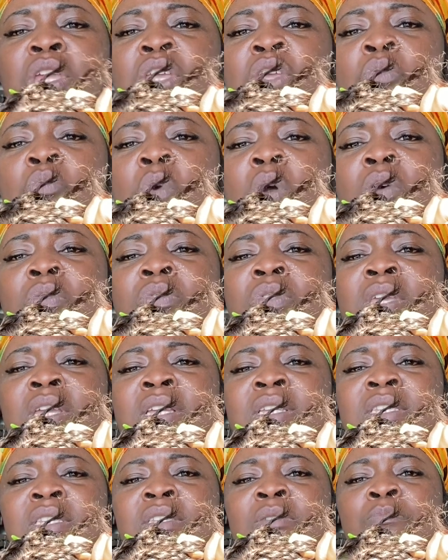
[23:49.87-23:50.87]
You want
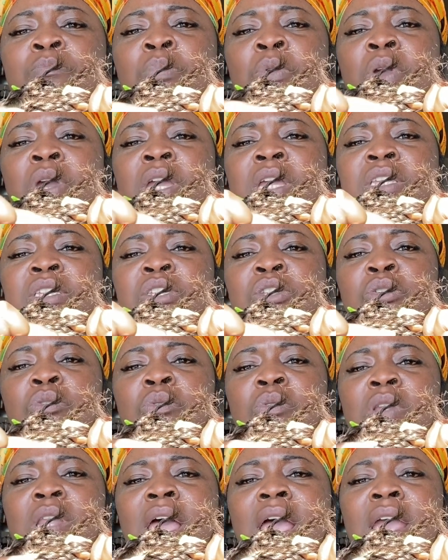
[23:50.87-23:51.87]
these braids to
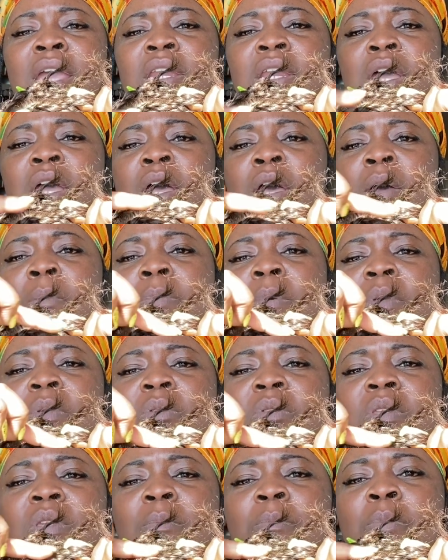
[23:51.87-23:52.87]
line up
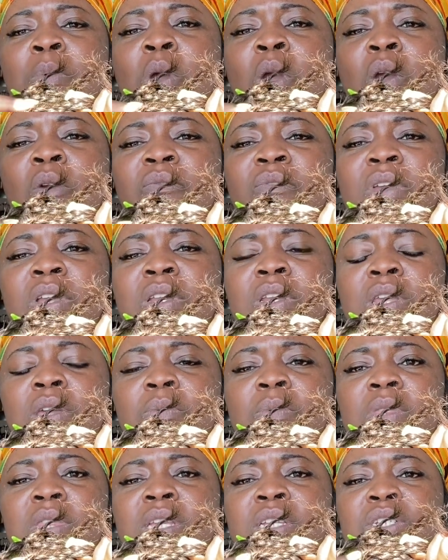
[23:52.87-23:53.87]
perfectly
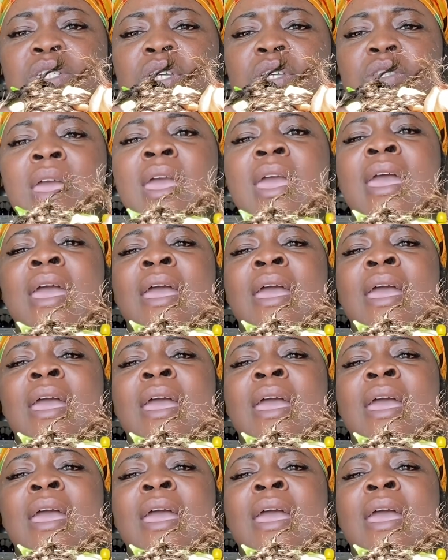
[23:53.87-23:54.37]
with each other.